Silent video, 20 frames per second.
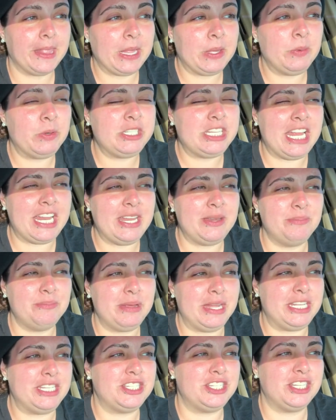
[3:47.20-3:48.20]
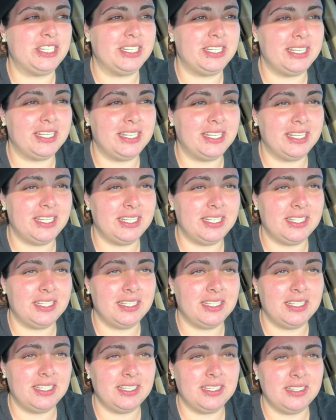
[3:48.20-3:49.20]
which I didn't mention
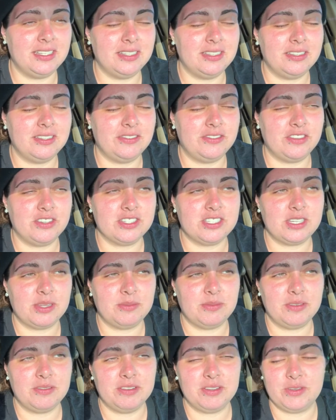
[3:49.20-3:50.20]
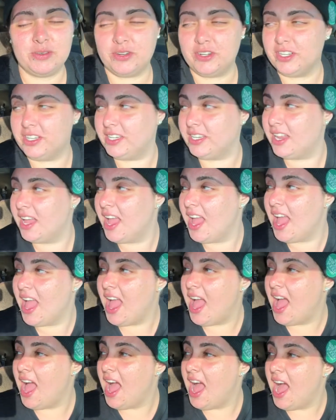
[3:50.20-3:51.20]
in the first time I recorded.
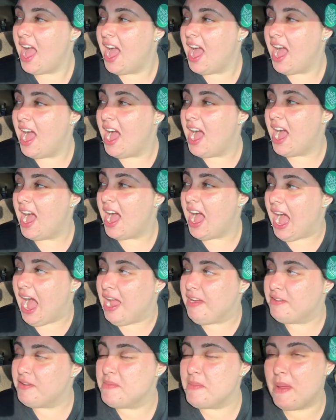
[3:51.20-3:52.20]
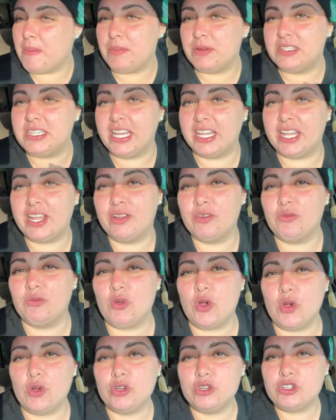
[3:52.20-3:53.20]
I remember taking
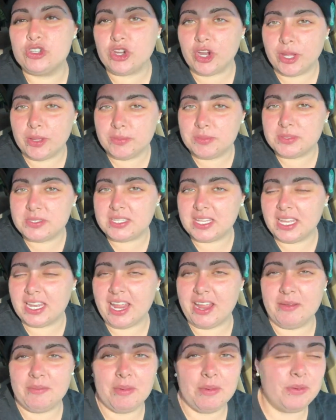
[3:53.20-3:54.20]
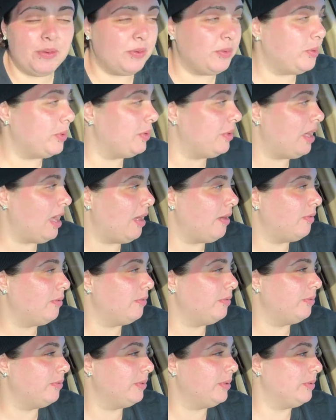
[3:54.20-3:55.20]
road trips, and I remember we
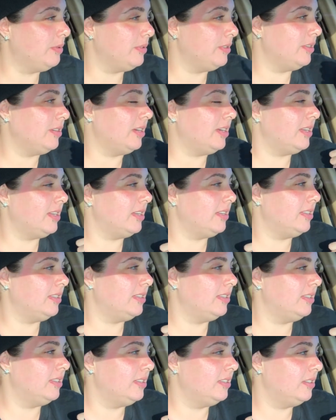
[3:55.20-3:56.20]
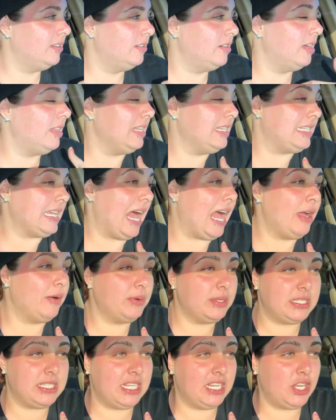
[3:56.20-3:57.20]
were, or at least I
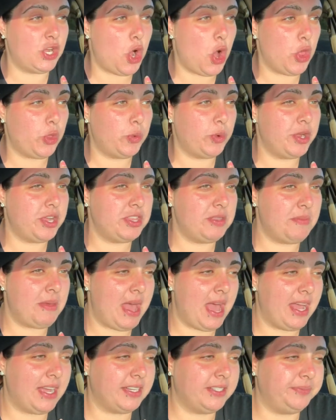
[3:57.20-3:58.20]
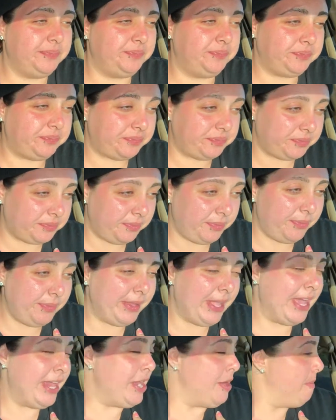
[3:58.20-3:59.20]
was sitting all the way in the back,
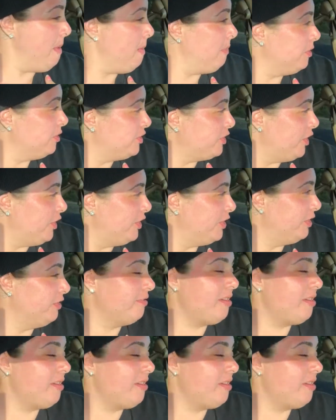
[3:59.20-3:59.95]
and I remember turning